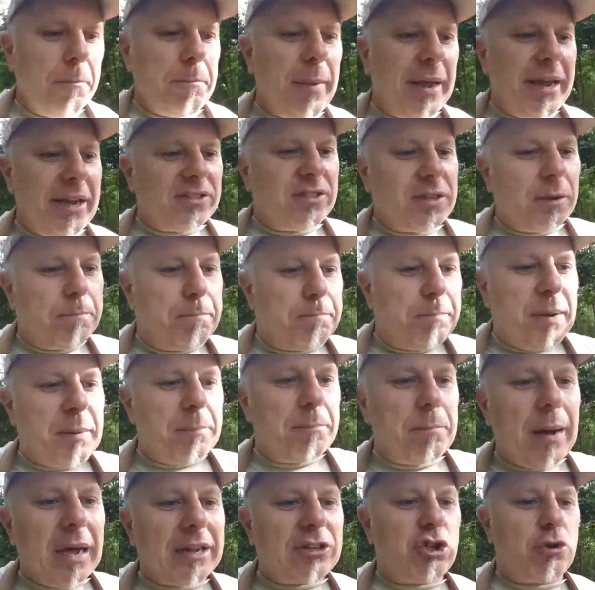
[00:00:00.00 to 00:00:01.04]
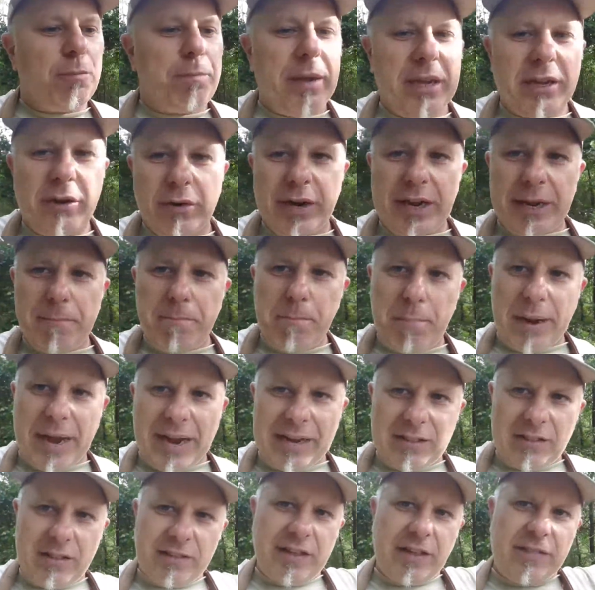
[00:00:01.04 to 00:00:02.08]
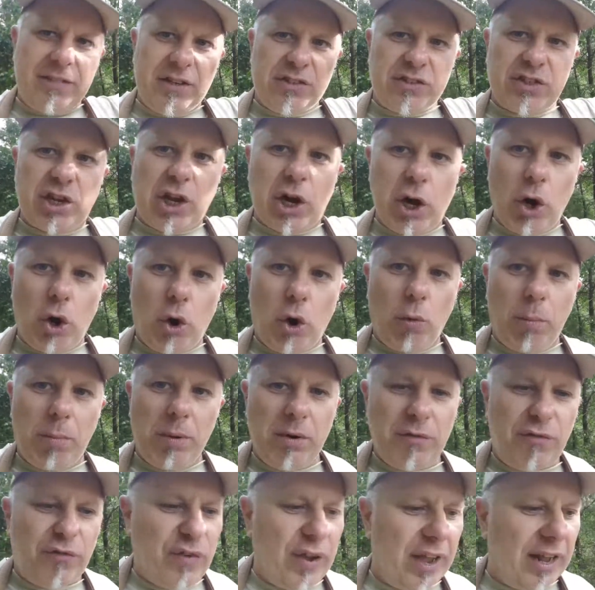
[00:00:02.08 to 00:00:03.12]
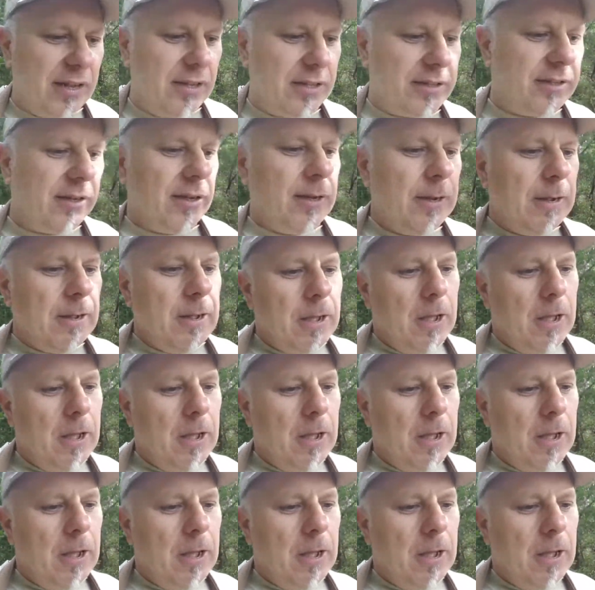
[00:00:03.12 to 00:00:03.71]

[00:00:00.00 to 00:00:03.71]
makes a much bigger impact than this global felt